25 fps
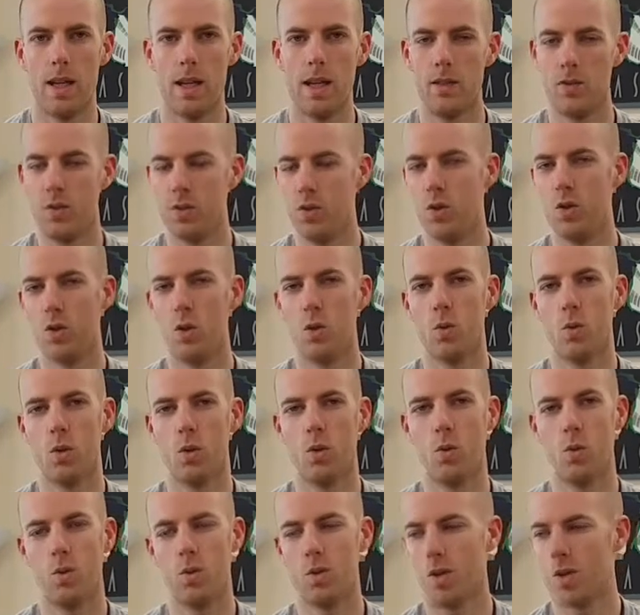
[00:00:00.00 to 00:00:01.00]
If you don't
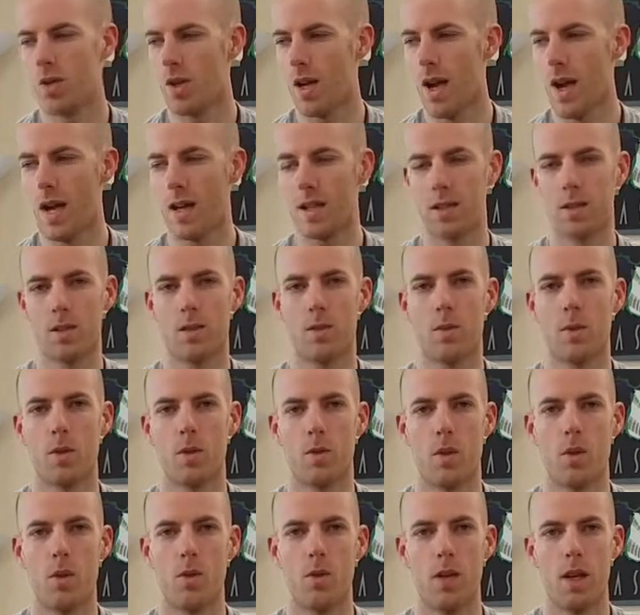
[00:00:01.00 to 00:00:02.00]
know, just ask someone
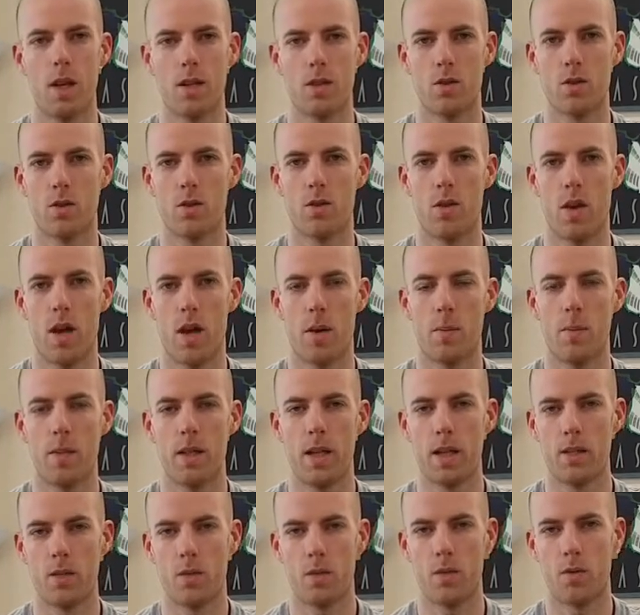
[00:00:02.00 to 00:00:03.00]
around you, ask your
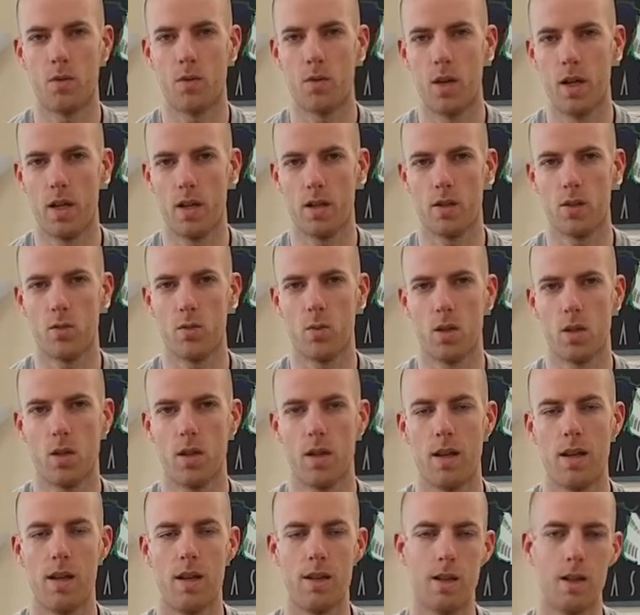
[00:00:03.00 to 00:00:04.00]
family, ask your friends
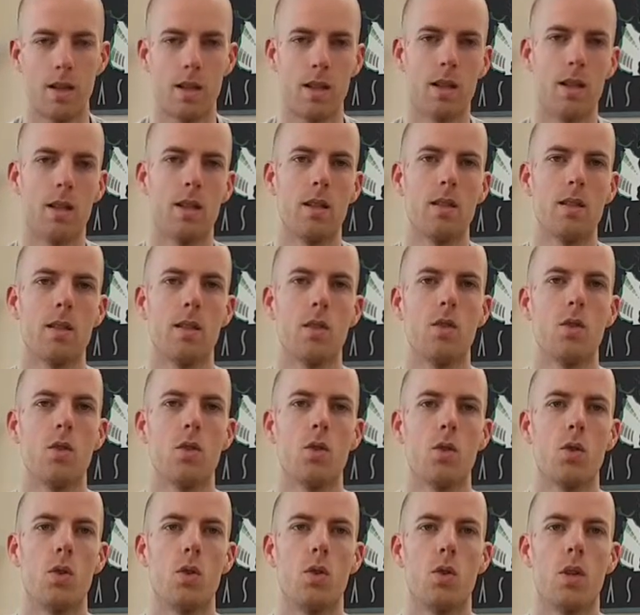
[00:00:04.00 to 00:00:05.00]
what they think it is that
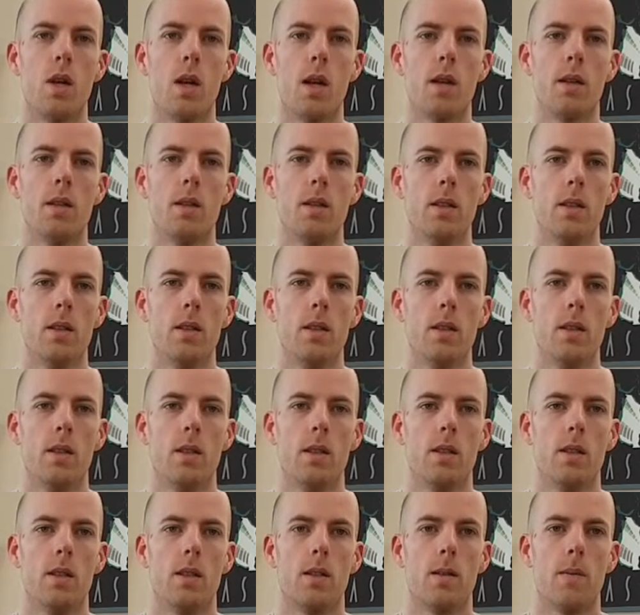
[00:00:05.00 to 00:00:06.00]
you're good at,
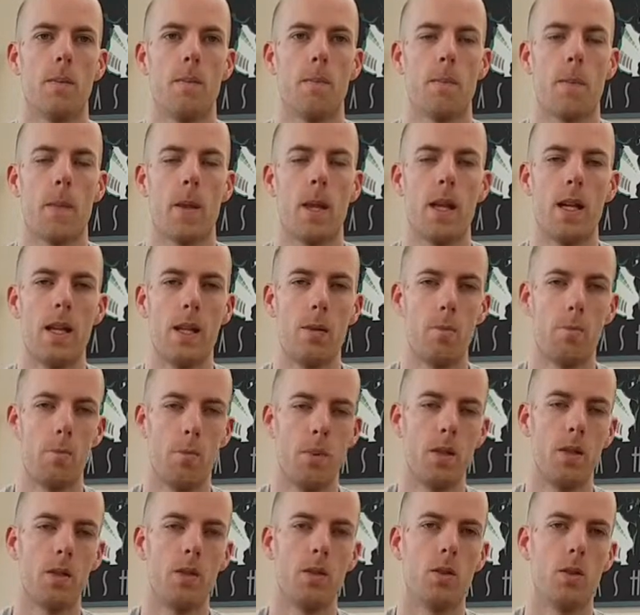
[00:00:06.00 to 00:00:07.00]
and
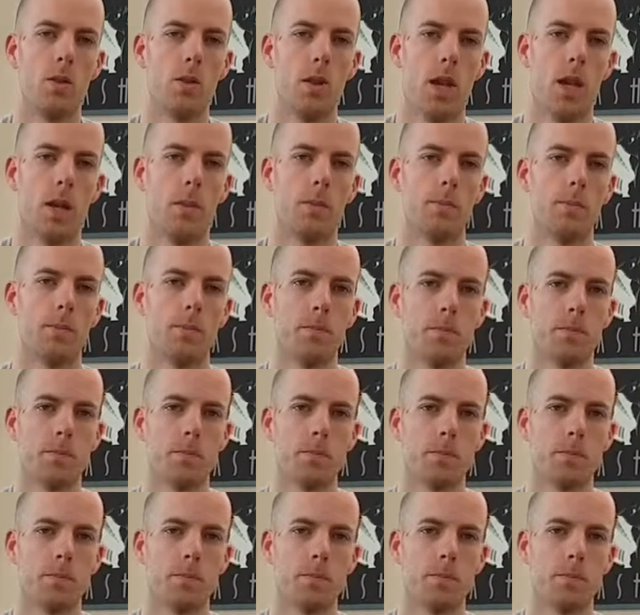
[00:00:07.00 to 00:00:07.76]
then build on that.